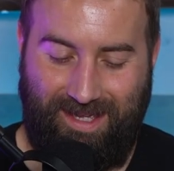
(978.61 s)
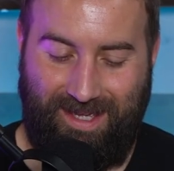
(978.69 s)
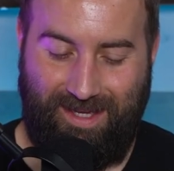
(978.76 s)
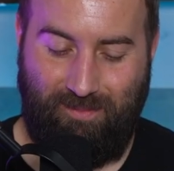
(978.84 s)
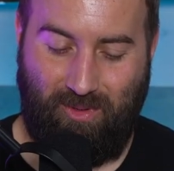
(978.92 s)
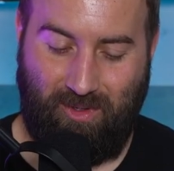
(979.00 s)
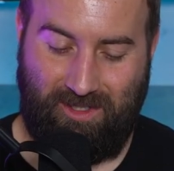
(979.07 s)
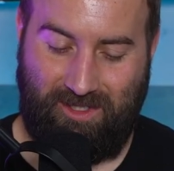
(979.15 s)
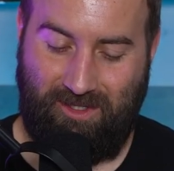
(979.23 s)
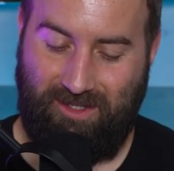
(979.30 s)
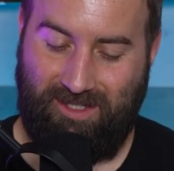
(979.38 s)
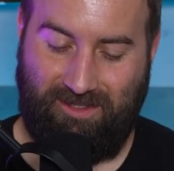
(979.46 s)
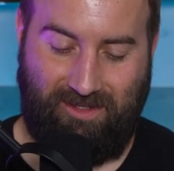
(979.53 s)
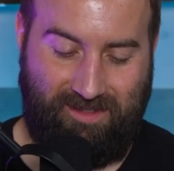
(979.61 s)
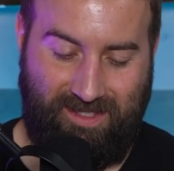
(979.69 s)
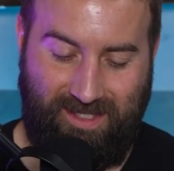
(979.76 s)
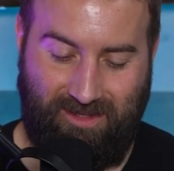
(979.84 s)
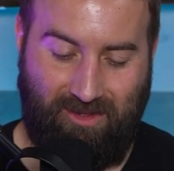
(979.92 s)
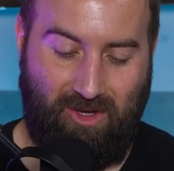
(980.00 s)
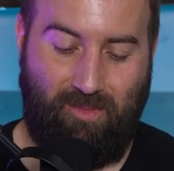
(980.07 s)
Import duties on tea
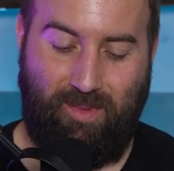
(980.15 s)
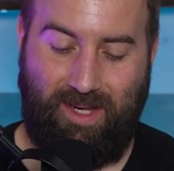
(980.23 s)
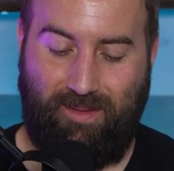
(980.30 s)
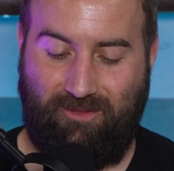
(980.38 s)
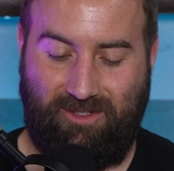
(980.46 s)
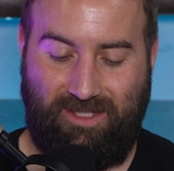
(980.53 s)
alone made up for